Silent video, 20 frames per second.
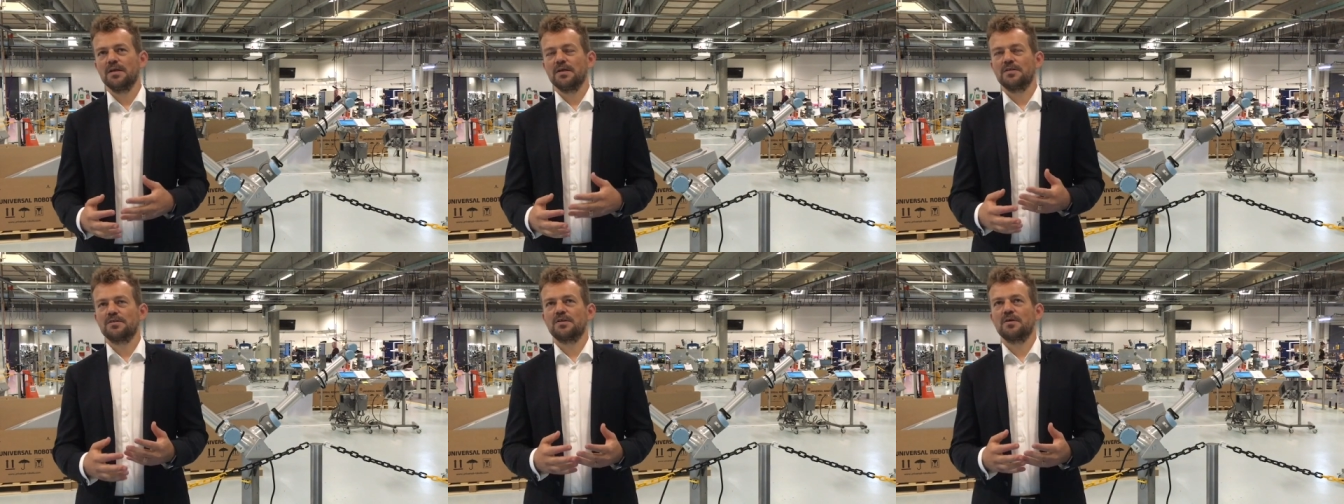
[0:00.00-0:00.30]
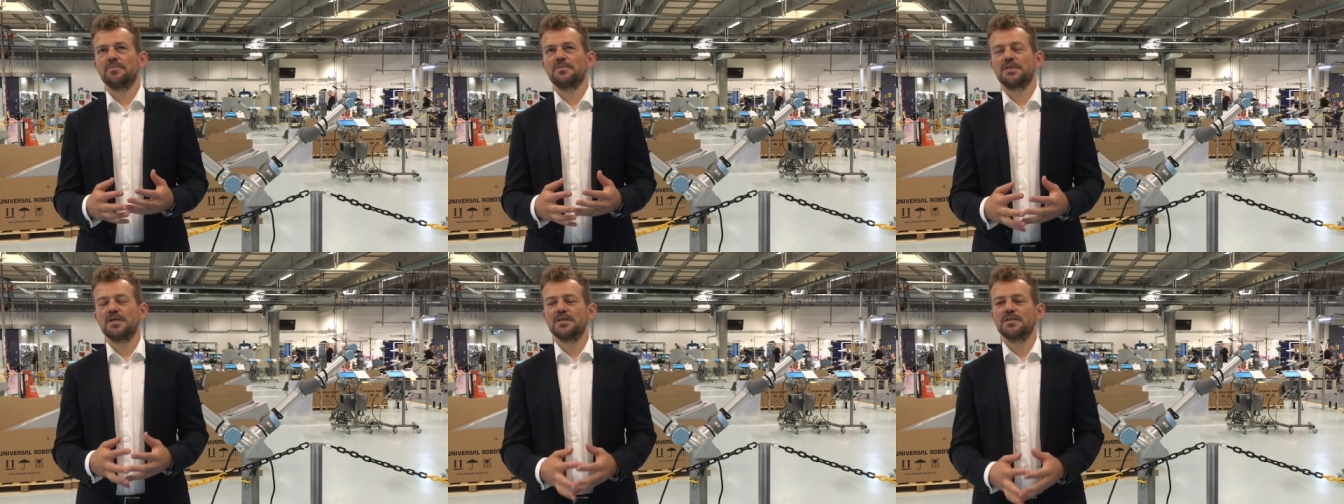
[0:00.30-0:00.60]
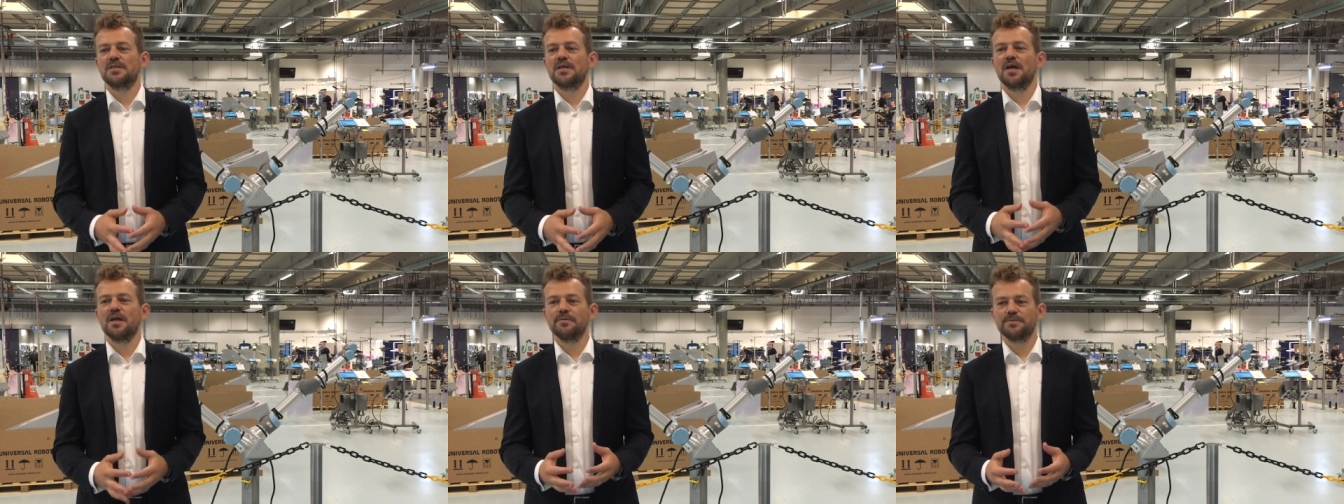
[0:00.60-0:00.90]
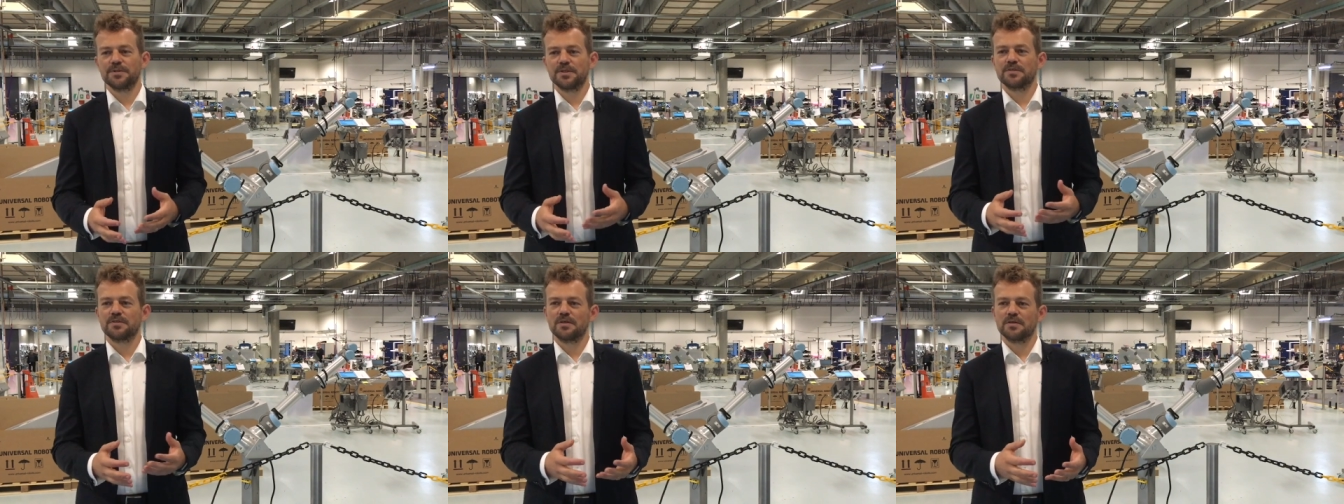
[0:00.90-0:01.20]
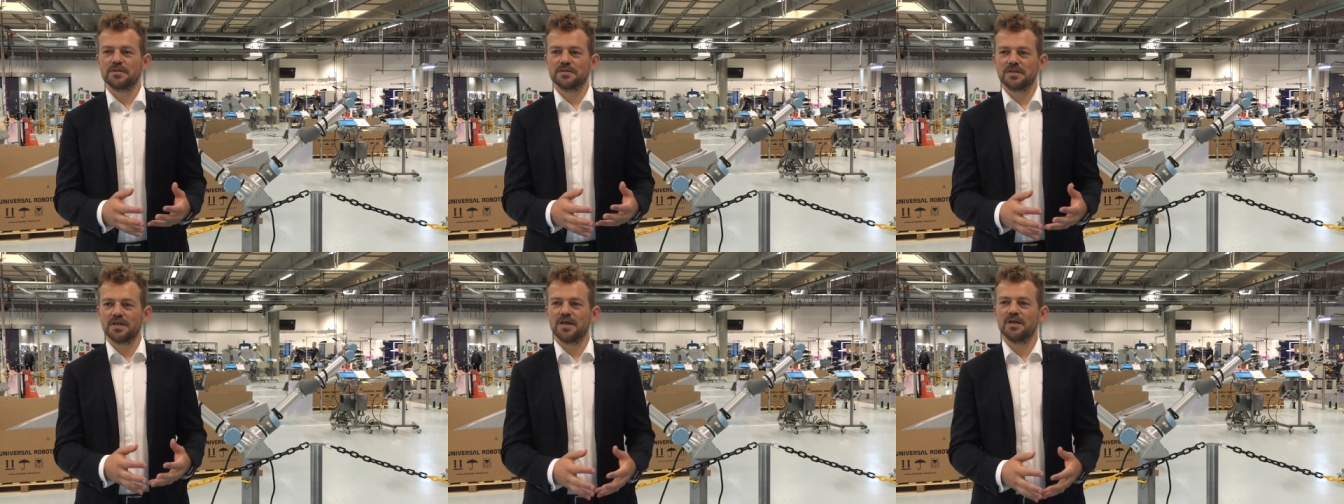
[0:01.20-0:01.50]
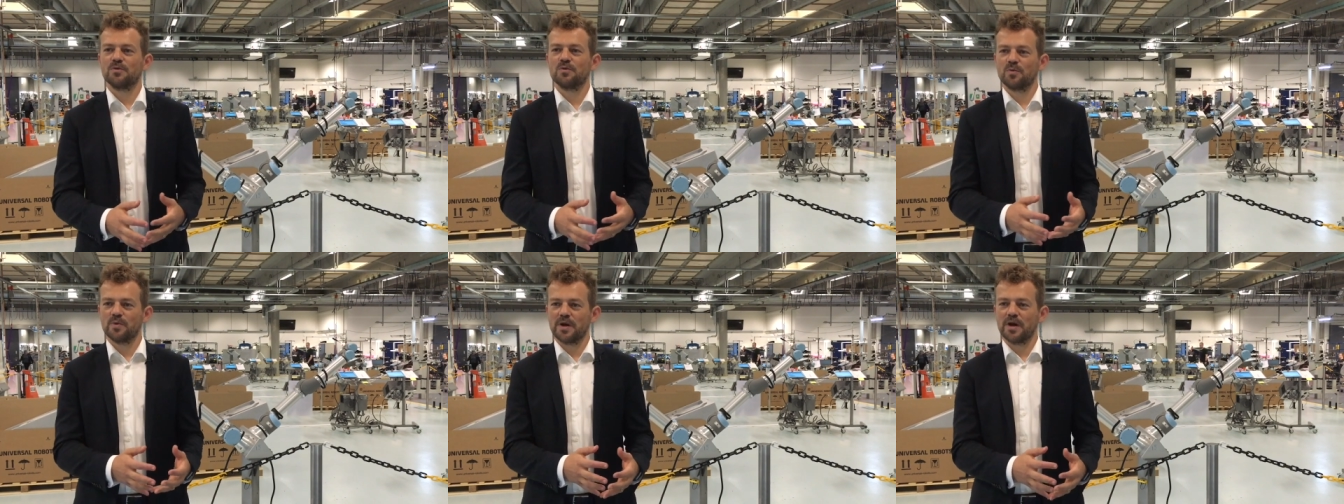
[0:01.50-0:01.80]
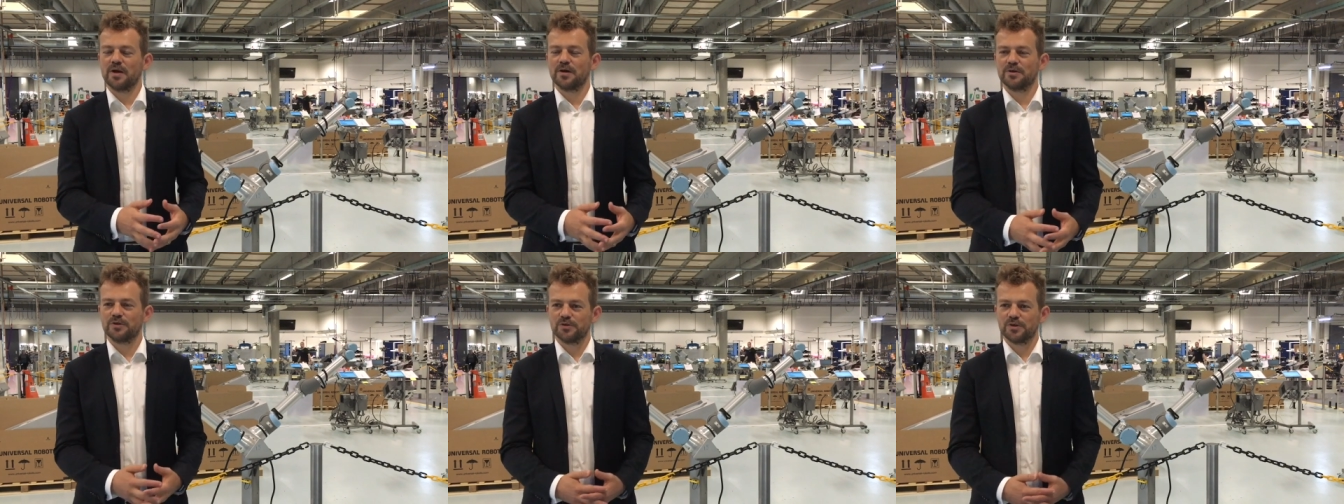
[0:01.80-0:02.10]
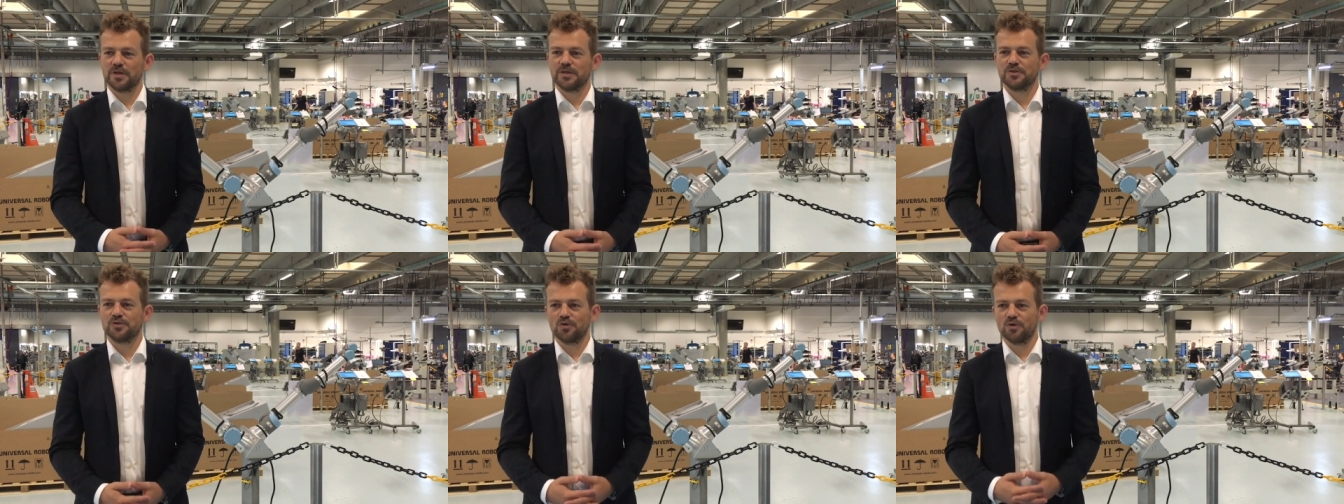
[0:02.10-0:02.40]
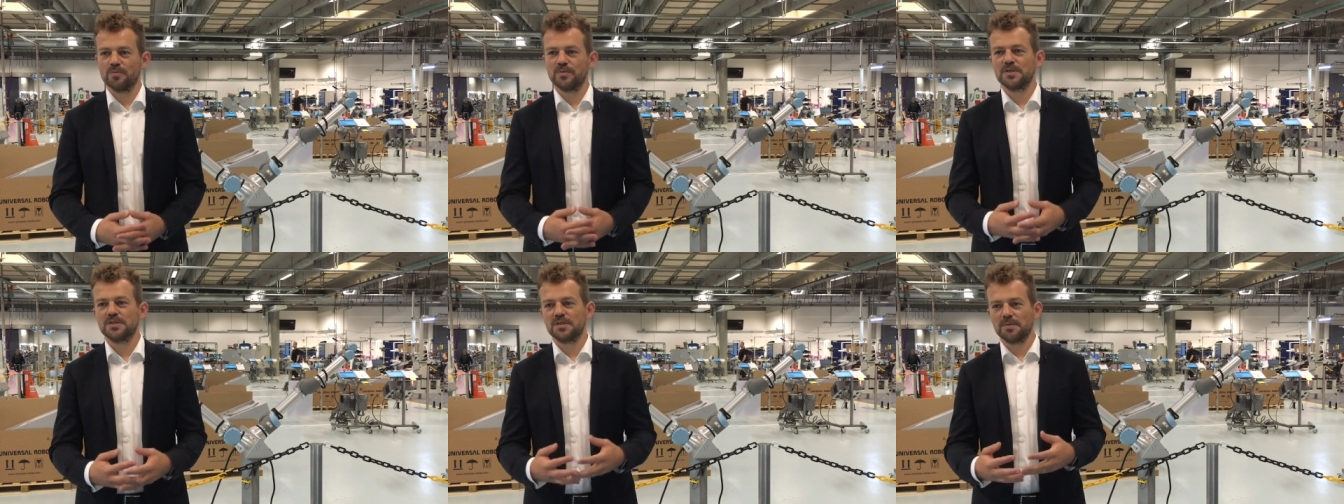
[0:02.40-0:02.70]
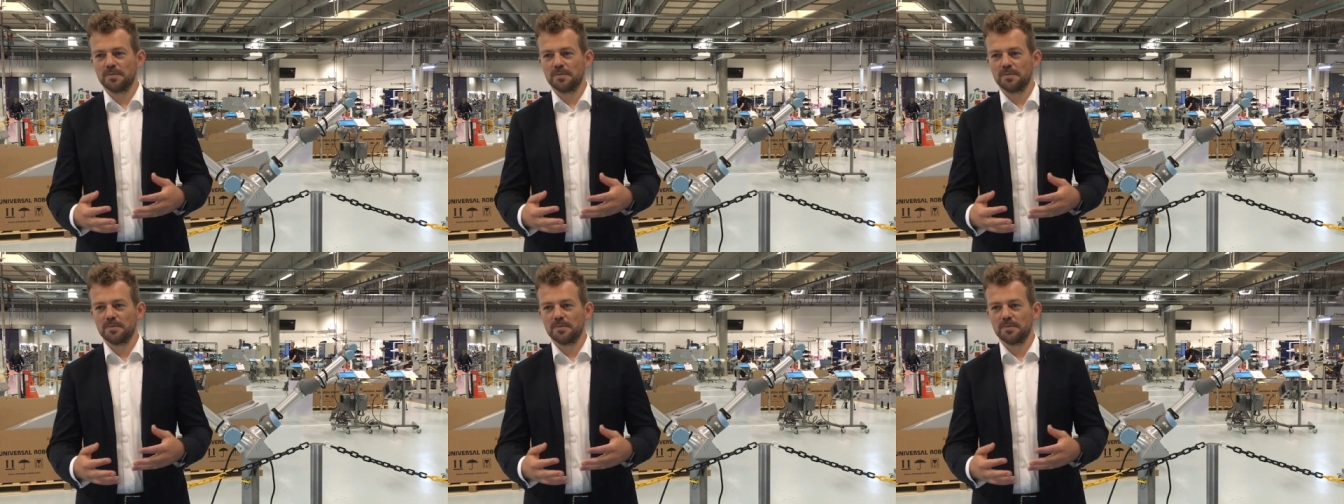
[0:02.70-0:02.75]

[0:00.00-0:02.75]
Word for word: in some sense, helps us understand who we are as humans.